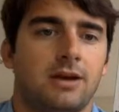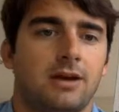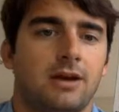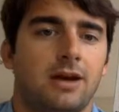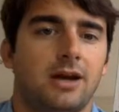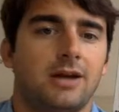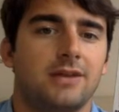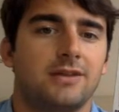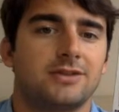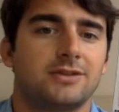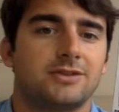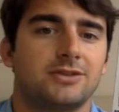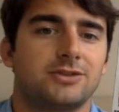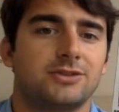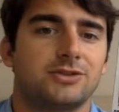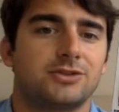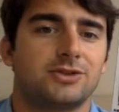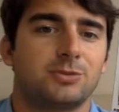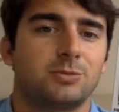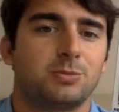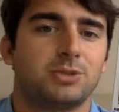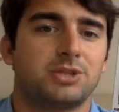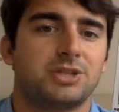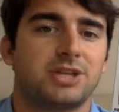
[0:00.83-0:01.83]
Hi, this is
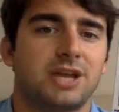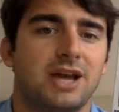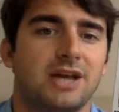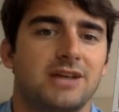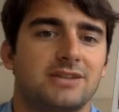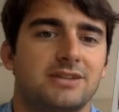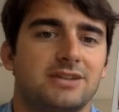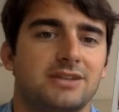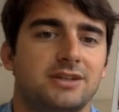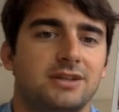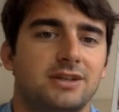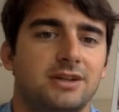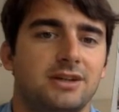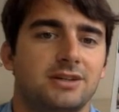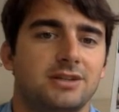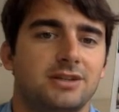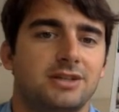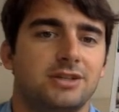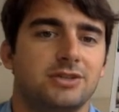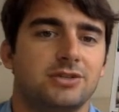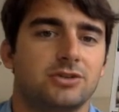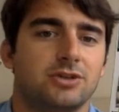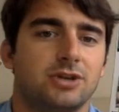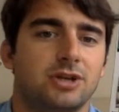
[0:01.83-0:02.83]
Jim Petoskey. I
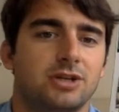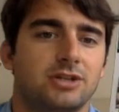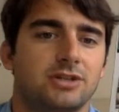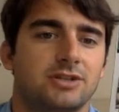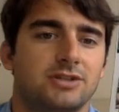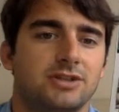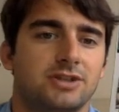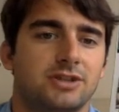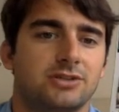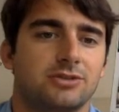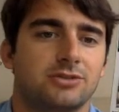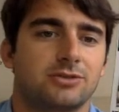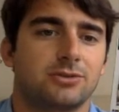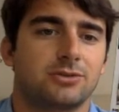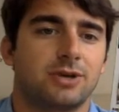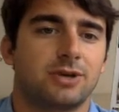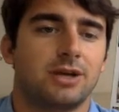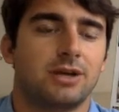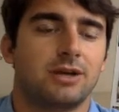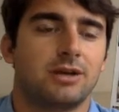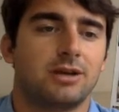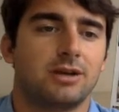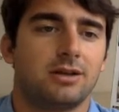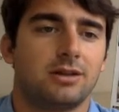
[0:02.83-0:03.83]
teach grades 6 through
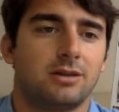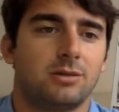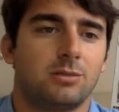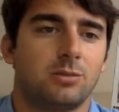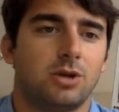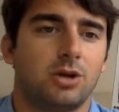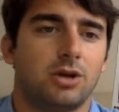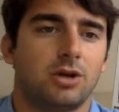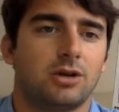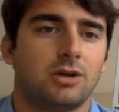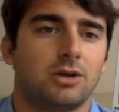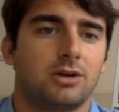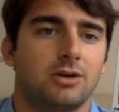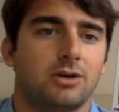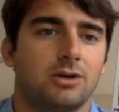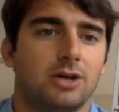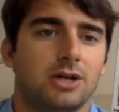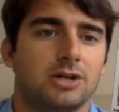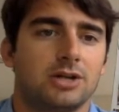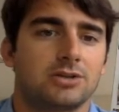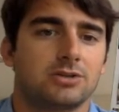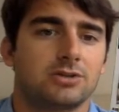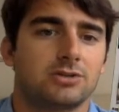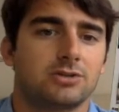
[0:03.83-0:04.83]
8 at the American
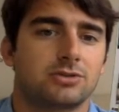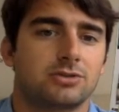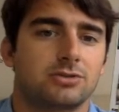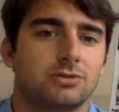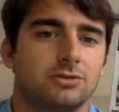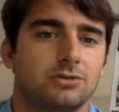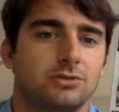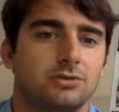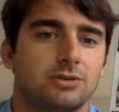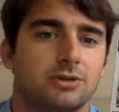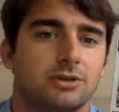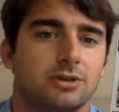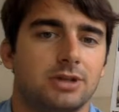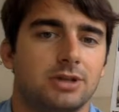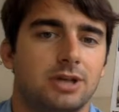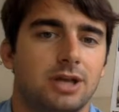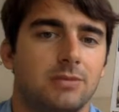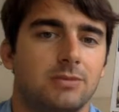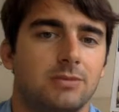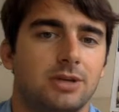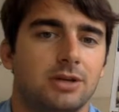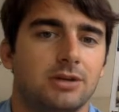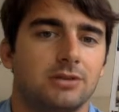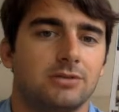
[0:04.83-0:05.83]
International School in
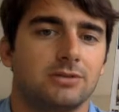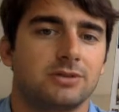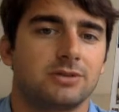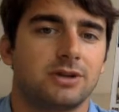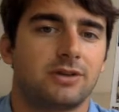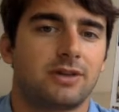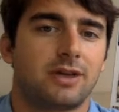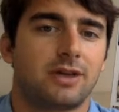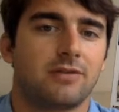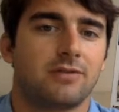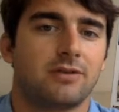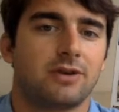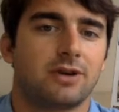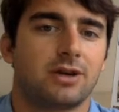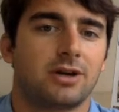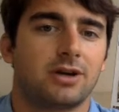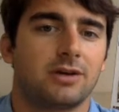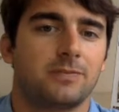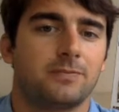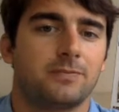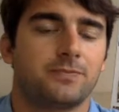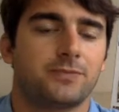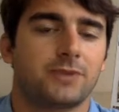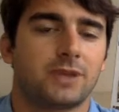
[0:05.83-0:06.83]
Cape Town, South
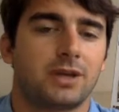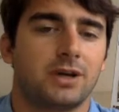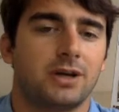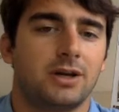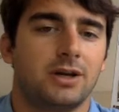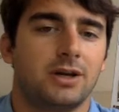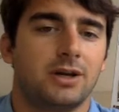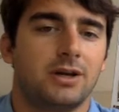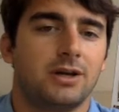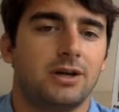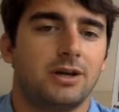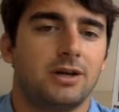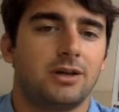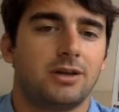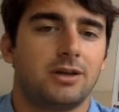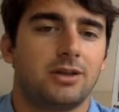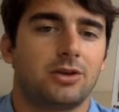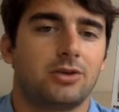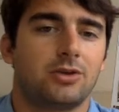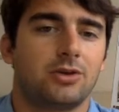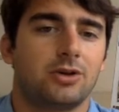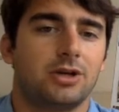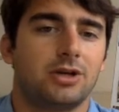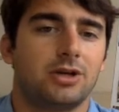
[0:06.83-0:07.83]
Africa. The
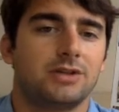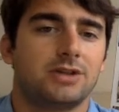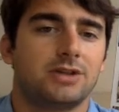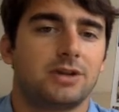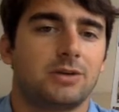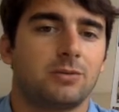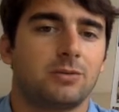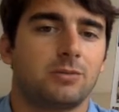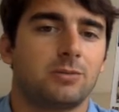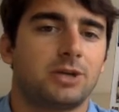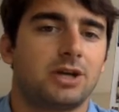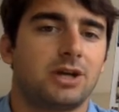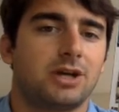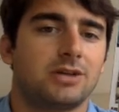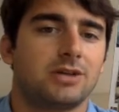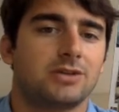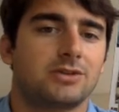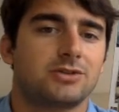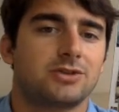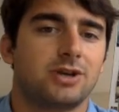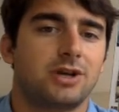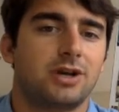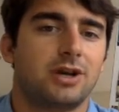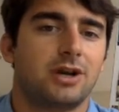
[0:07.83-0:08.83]
grades I will be
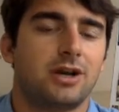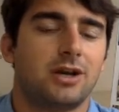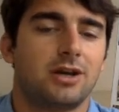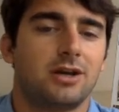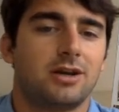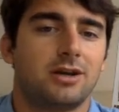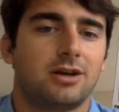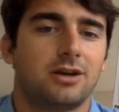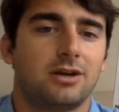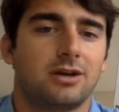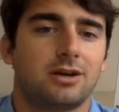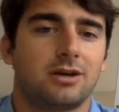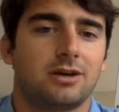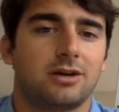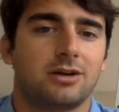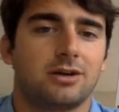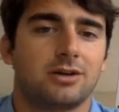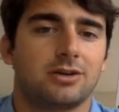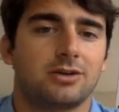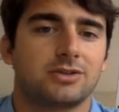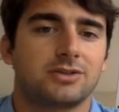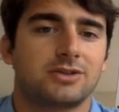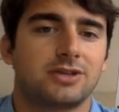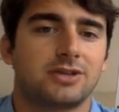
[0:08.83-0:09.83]
concentrating on
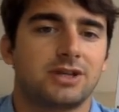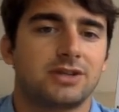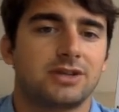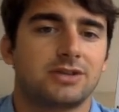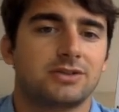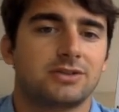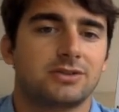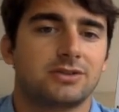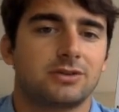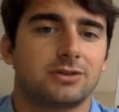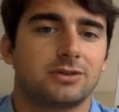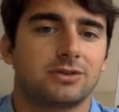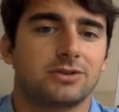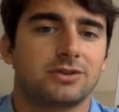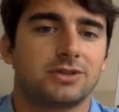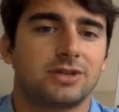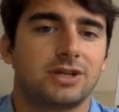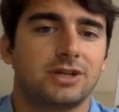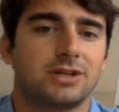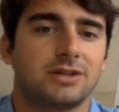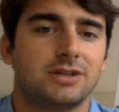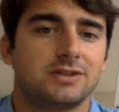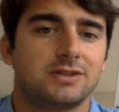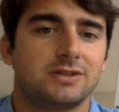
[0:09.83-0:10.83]
are 6 Earth
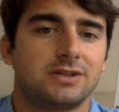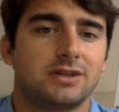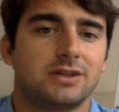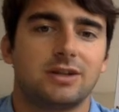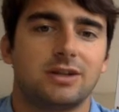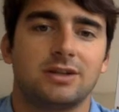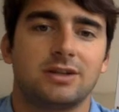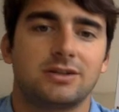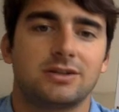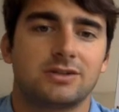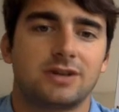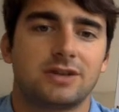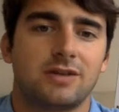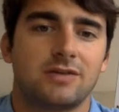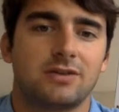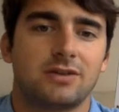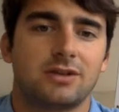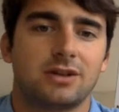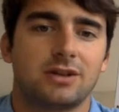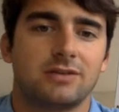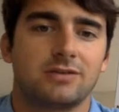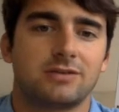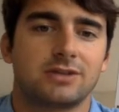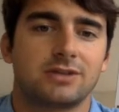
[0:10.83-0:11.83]
Science and 7
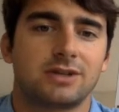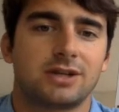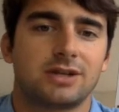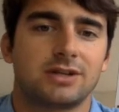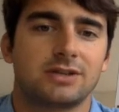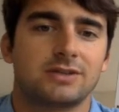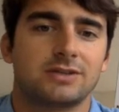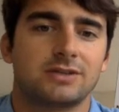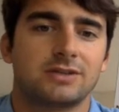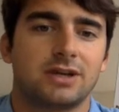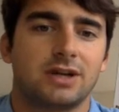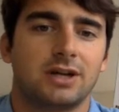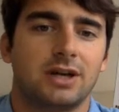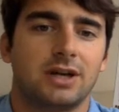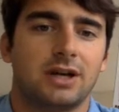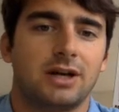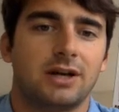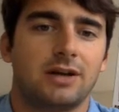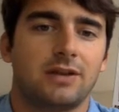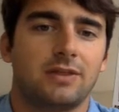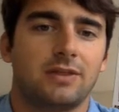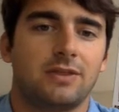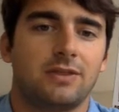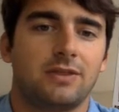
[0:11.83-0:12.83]
Life Science.
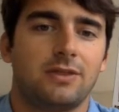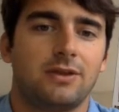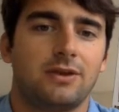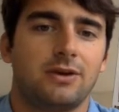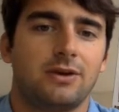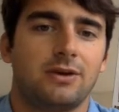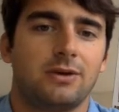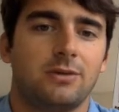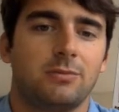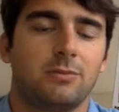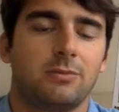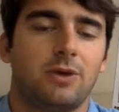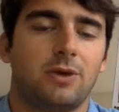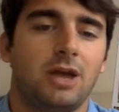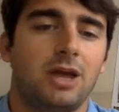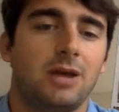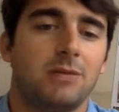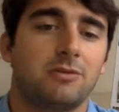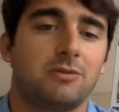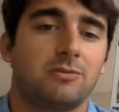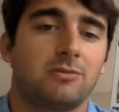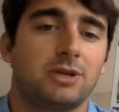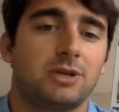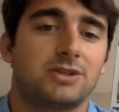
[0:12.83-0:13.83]
The aim
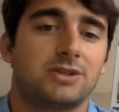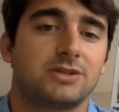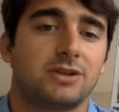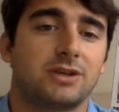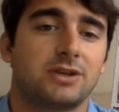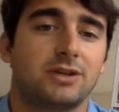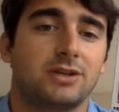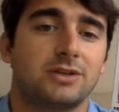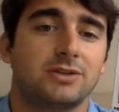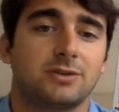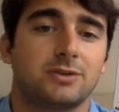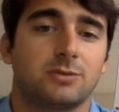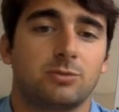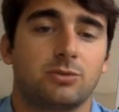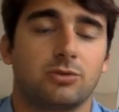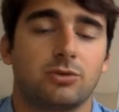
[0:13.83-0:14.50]
of my study is to